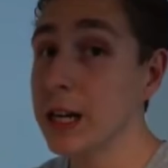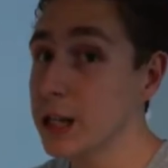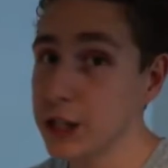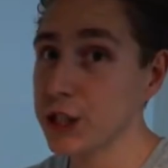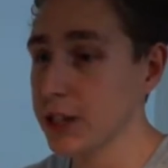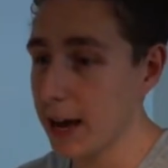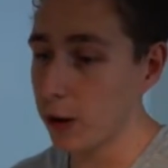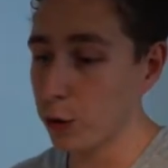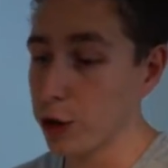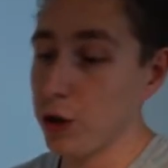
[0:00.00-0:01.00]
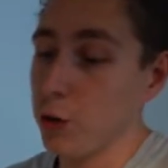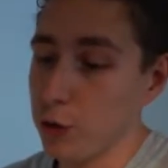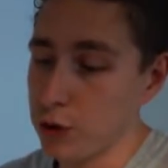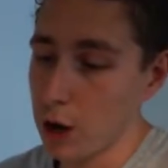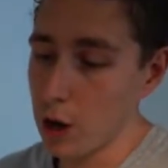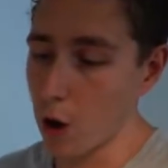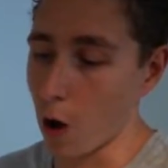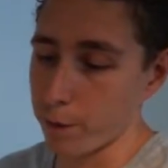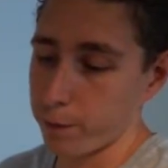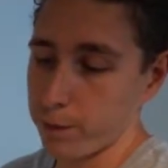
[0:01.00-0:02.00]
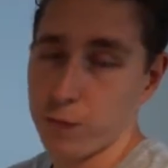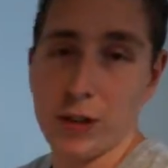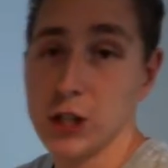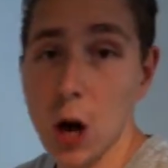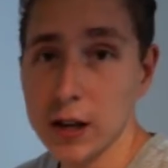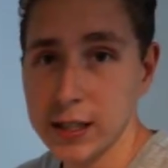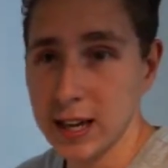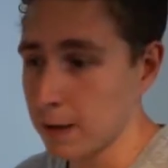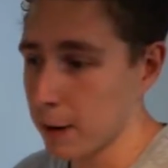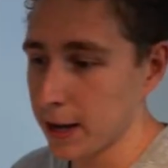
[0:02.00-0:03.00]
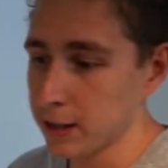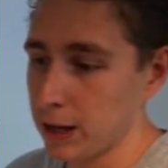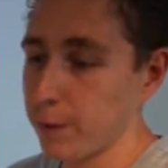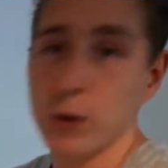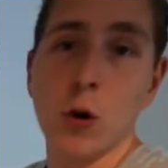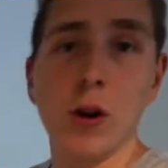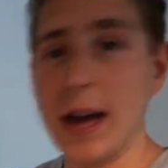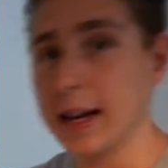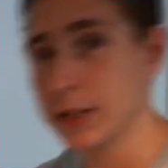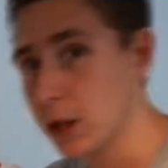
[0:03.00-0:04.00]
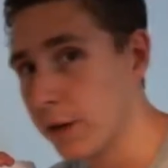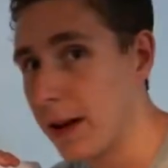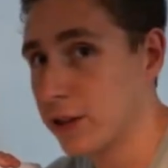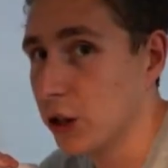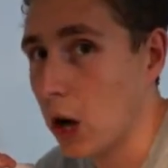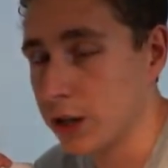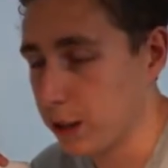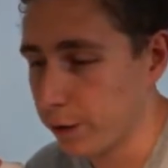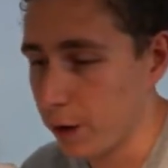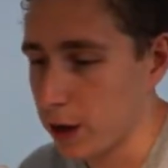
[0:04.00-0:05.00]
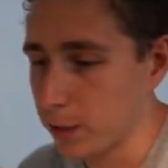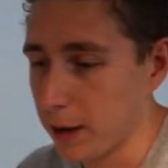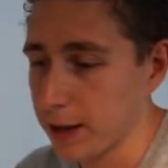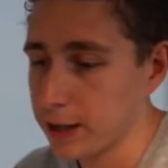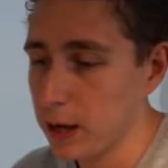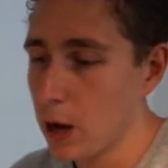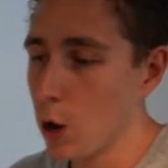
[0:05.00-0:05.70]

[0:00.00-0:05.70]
going to scale huge off retargeting campaigns if you're not getting a ton of add to carts in the first place,